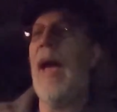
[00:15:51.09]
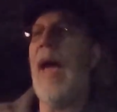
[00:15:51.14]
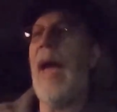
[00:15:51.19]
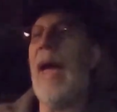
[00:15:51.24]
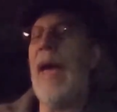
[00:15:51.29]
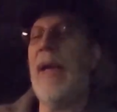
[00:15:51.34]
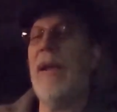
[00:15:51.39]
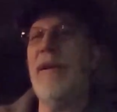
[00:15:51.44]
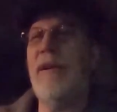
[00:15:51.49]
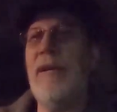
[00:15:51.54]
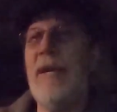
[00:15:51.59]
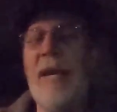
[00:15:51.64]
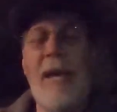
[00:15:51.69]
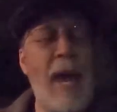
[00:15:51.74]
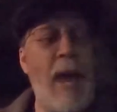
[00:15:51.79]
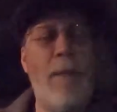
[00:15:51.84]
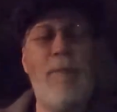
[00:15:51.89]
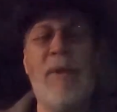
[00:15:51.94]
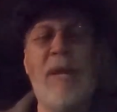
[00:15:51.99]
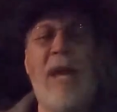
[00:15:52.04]
and
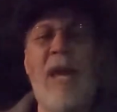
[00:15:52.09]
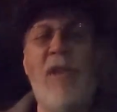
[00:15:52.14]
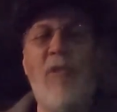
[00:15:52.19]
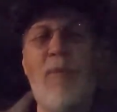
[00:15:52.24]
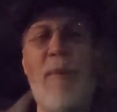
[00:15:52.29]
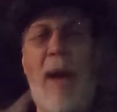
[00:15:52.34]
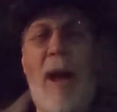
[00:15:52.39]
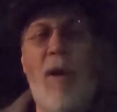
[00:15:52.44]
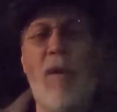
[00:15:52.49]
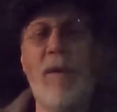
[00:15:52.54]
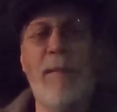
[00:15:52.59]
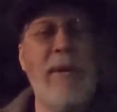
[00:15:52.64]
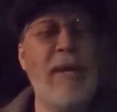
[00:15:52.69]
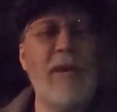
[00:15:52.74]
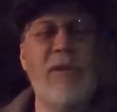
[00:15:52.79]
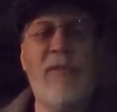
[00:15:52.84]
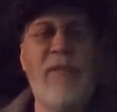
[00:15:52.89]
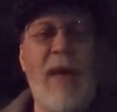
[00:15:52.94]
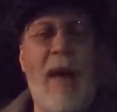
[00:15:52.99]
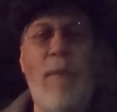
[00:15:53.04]
he abdicates power
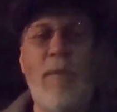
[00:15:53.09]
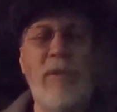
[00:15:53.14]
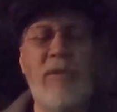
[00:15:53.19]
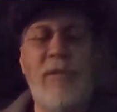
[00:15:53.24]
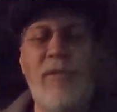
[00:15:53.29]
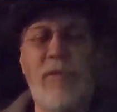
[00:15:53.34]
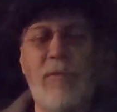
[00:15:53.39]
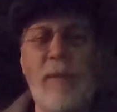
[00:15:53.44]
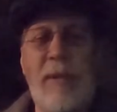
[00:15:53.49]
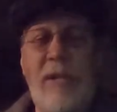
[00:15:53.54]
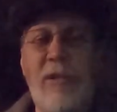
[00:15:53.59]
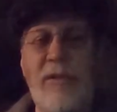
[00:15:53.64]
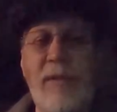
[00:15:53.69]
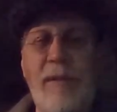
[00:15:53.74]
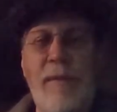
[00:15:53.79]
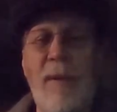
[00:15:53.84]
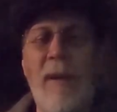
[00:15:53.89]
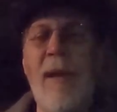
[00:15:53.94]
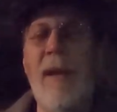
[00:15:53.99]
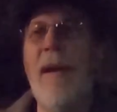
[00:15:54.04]
because that was his
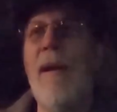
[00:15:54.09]
reason.